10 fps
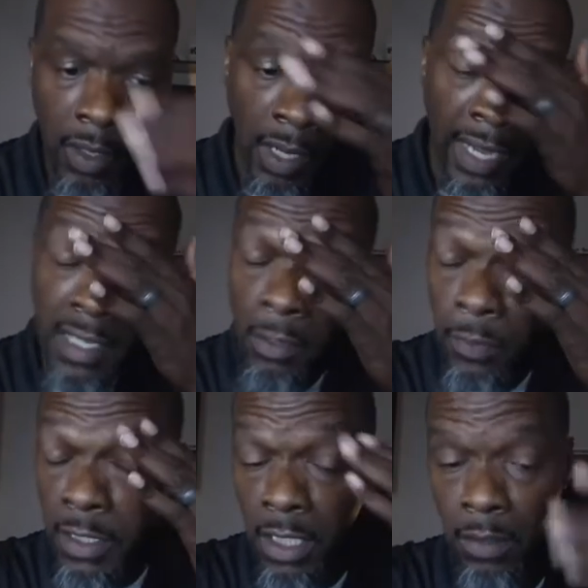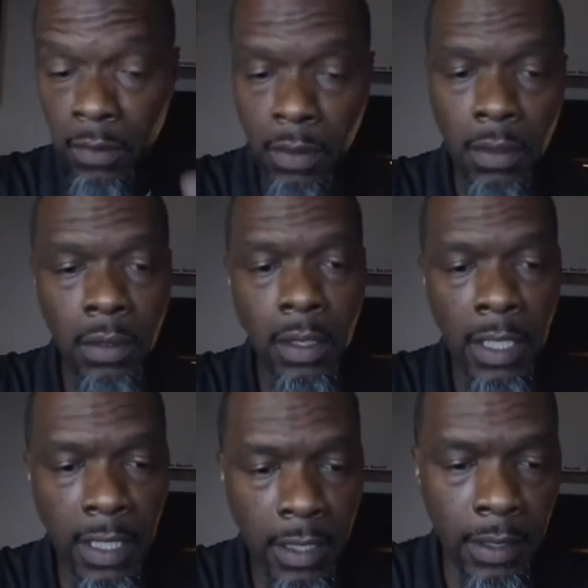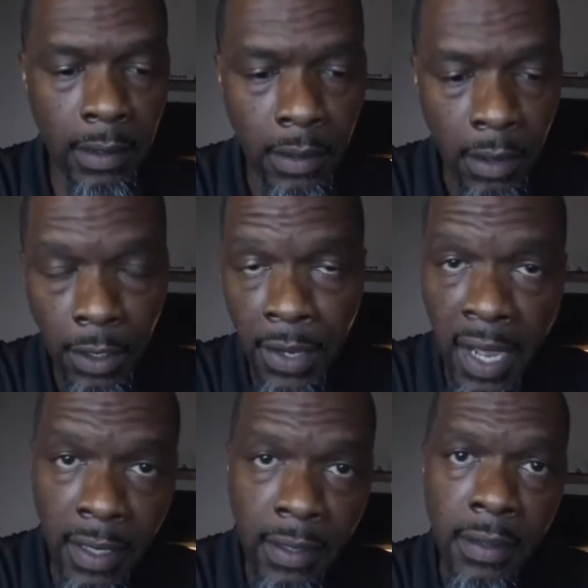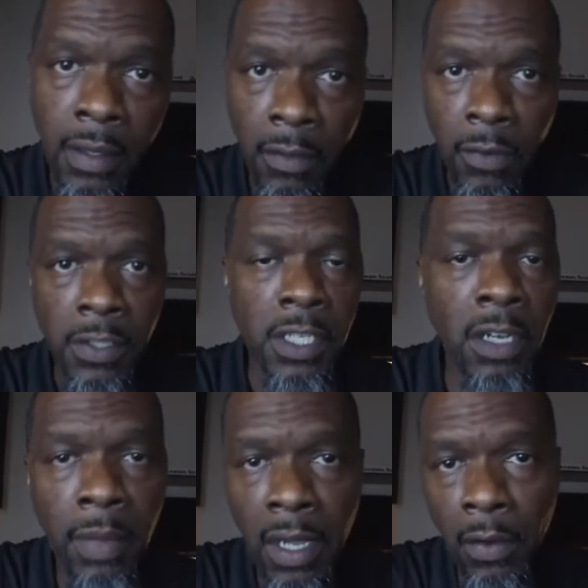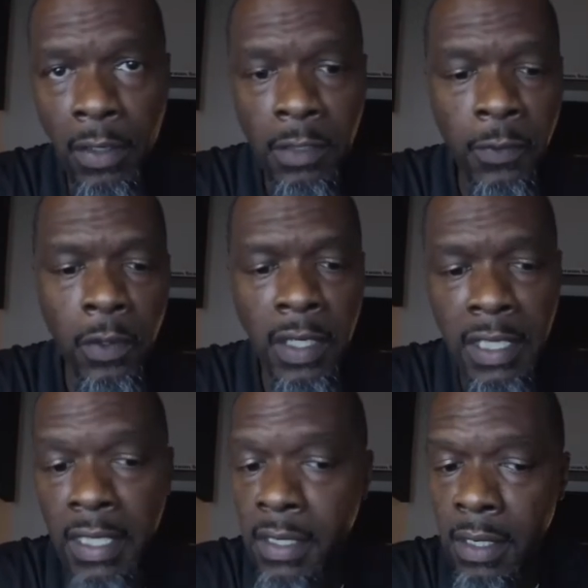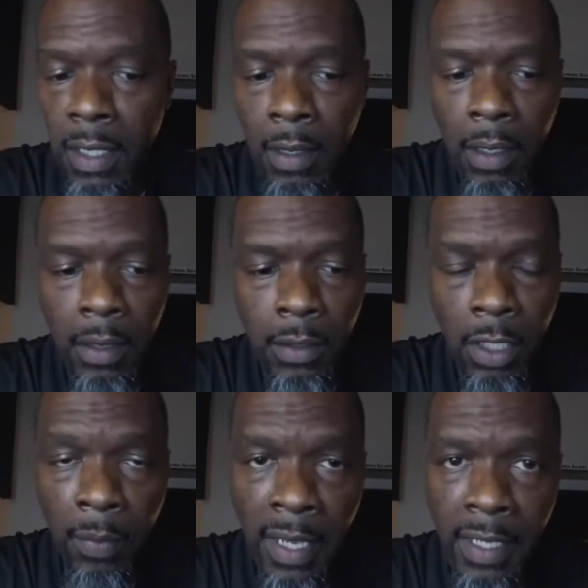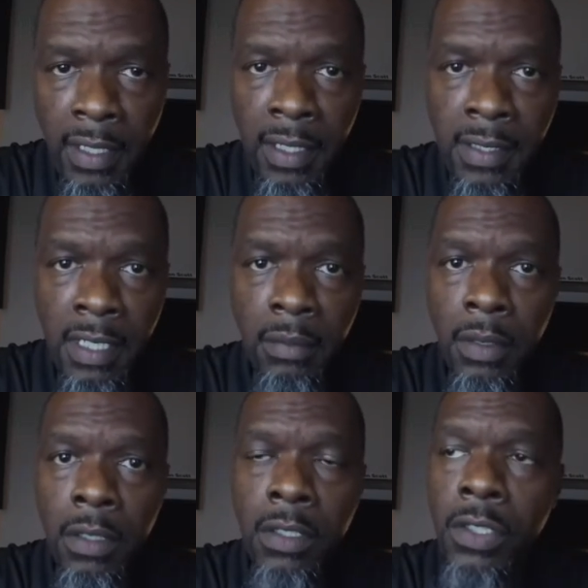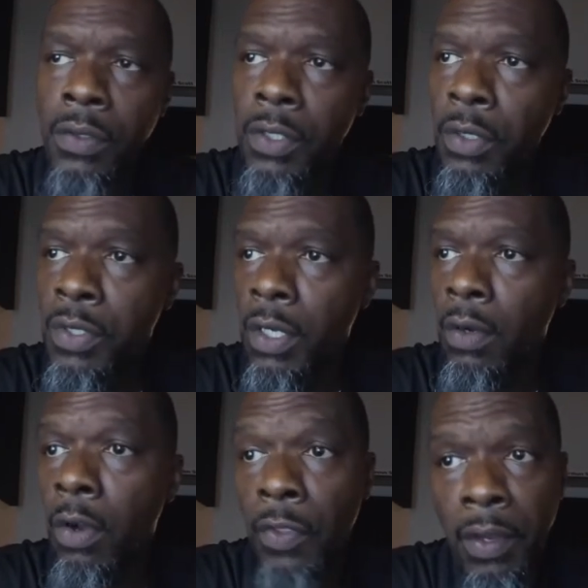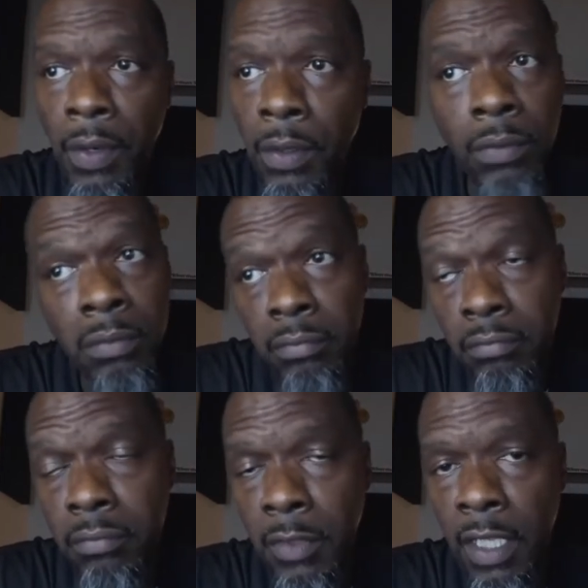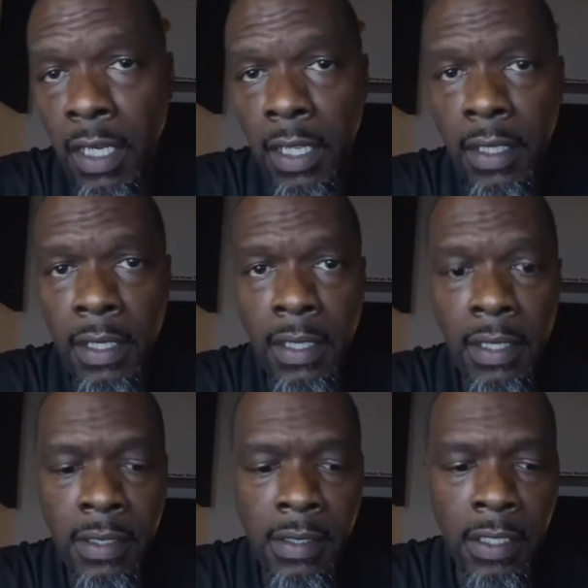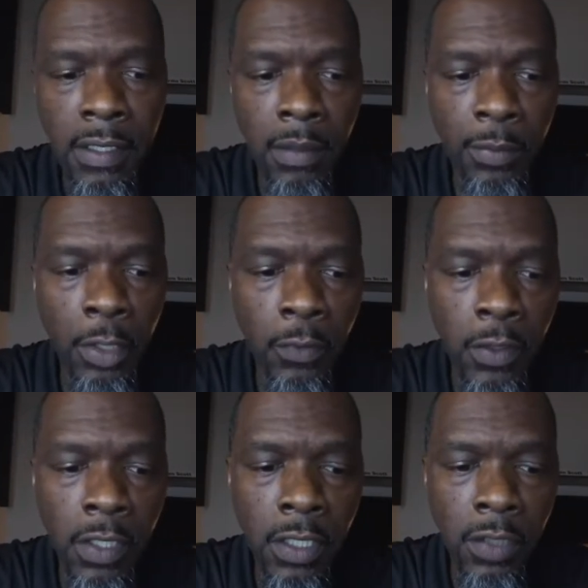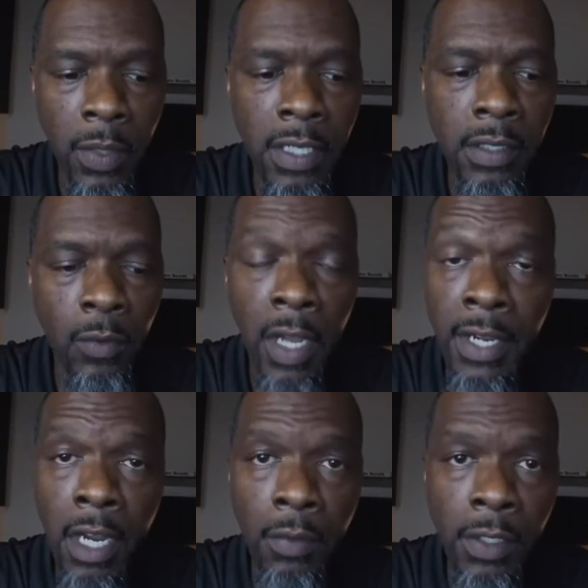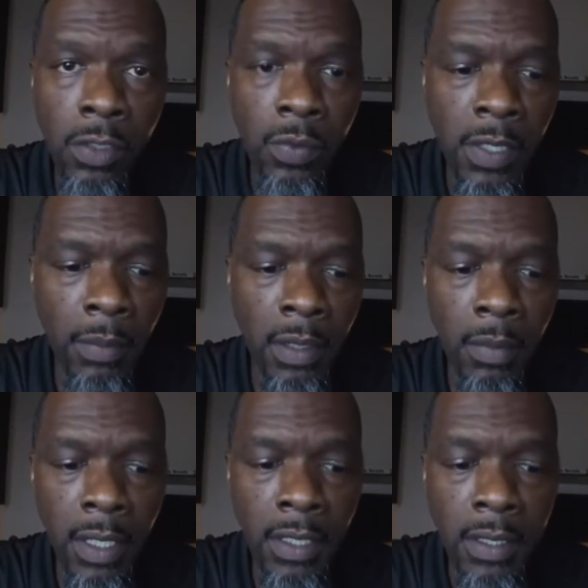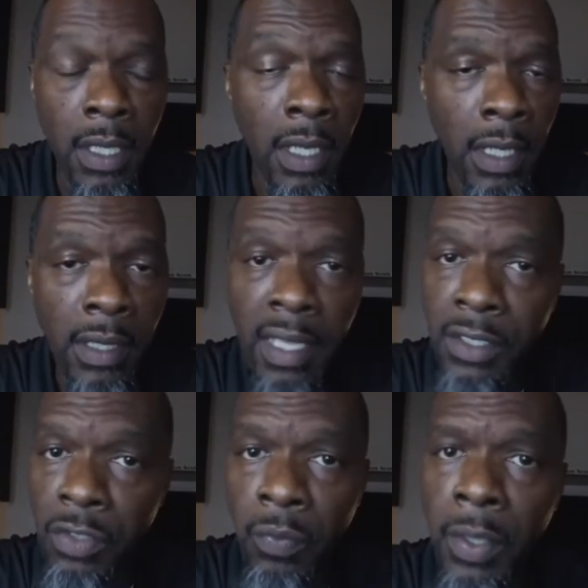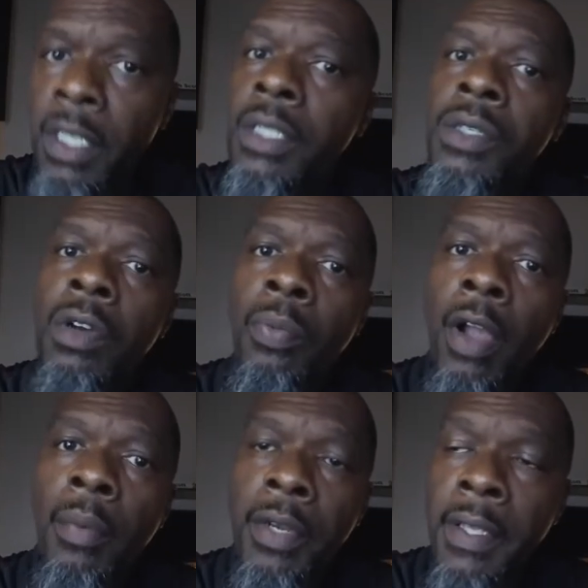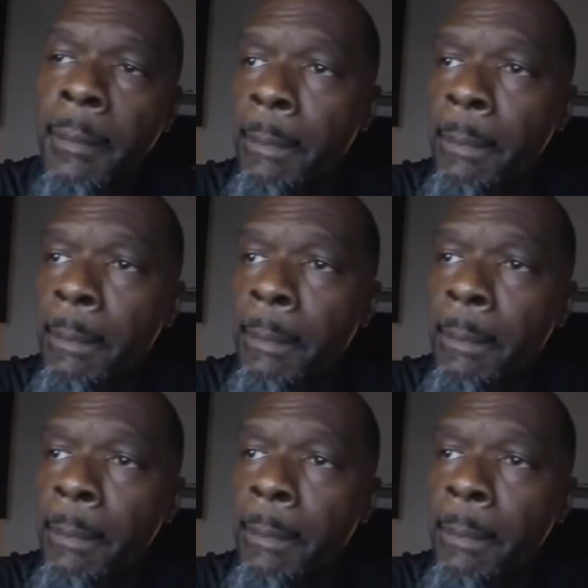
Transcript: I definitely don't knock for sale by owners for at least, making the attempt to do so on their own. It's a beautiful situation. Why not recoup some of the monies that you've put into a property?